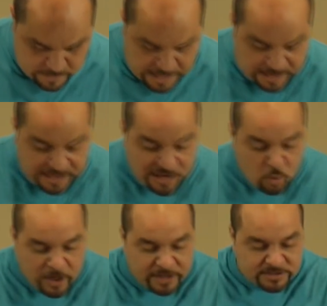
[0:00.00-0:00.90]
And he
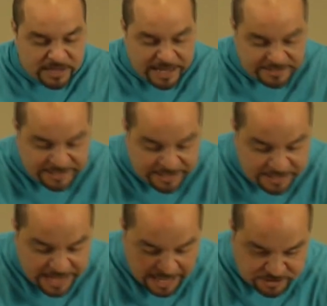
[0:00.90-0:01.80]
went and
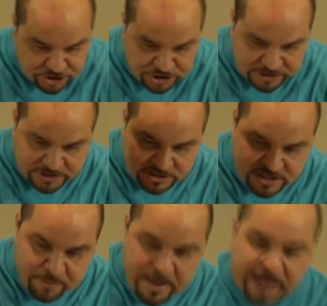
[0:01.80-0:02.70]
did as Jesus
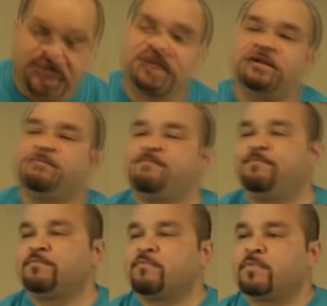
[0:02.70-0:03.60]
commanded him.
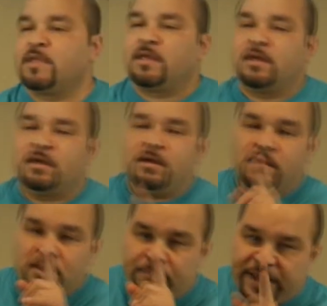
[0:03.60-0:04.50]

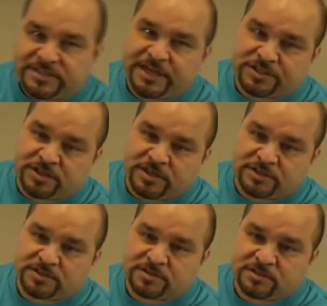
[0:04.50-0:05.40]
Pay attention
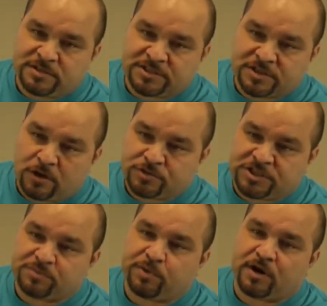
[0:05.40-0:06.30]
because this
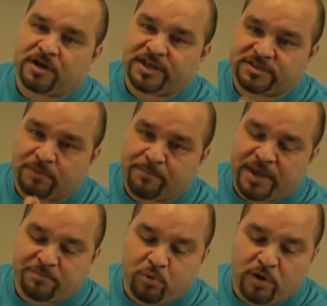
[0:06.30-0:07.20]
closing part is my
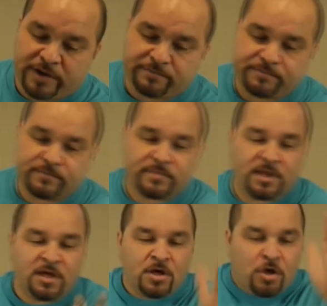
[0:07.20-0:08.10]
main point.
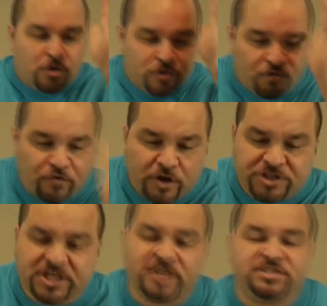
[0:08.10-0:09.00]
The
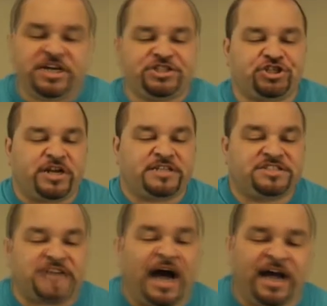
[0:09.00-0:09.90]
first condition and
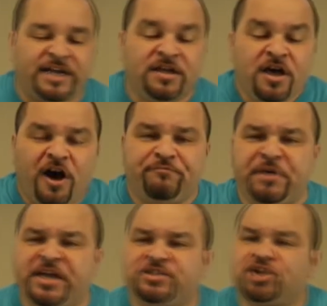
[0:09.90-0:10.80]
sign of
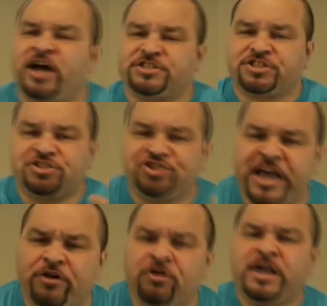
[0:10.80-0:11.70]
being touched,
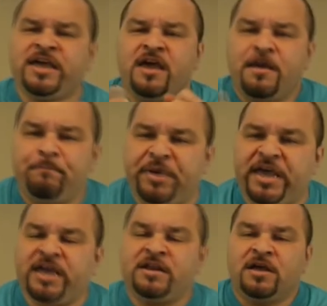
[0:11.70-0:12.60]
generally
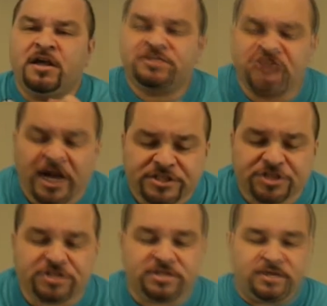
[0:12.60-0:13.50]
being
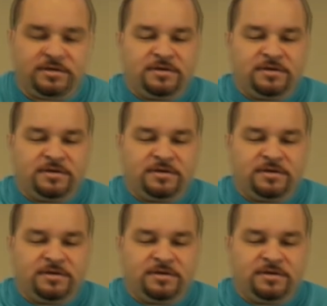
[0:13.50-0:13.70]
touched